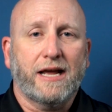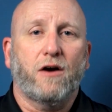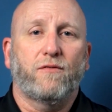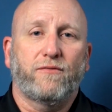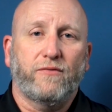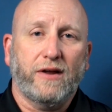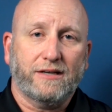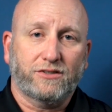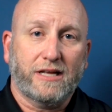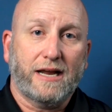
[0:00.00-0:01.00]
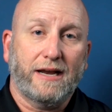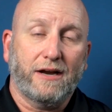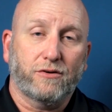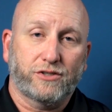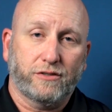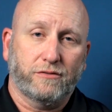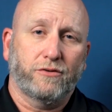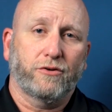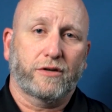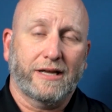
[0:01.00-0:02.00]
how fast that air
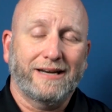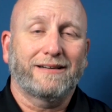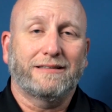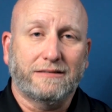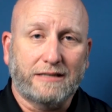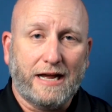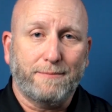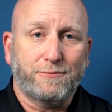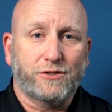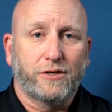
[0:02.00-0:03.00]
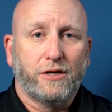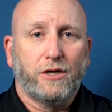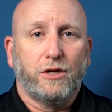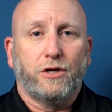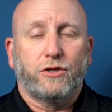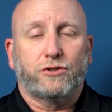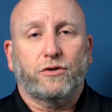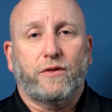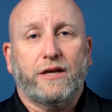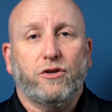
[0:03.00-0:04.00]
cylinder can collapse
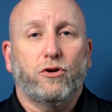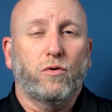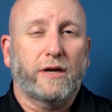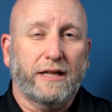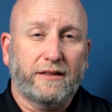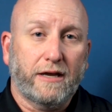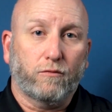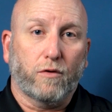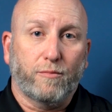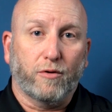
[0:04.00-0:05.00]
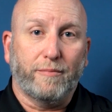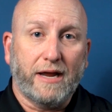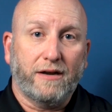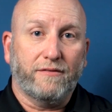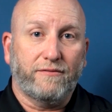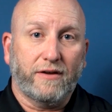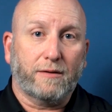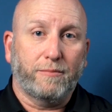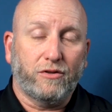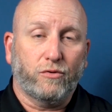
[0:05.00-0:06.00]
so that you don't get that rubber band
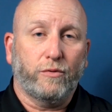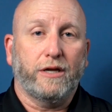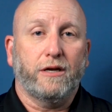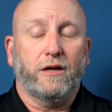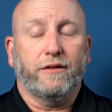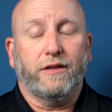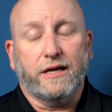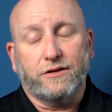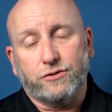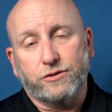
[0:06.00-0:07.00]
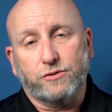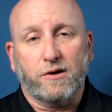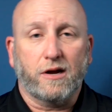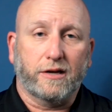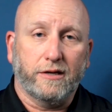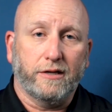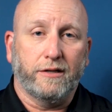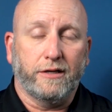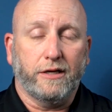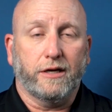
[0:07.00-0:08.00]
effect between the entrance sprocket
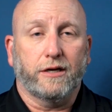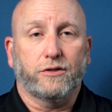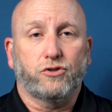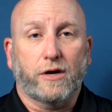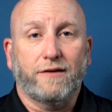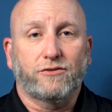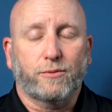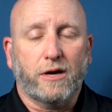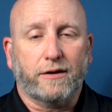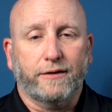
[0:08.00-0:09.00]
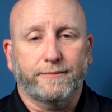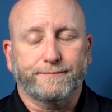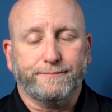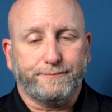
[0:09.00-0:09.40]
and the uh, drive sprocket.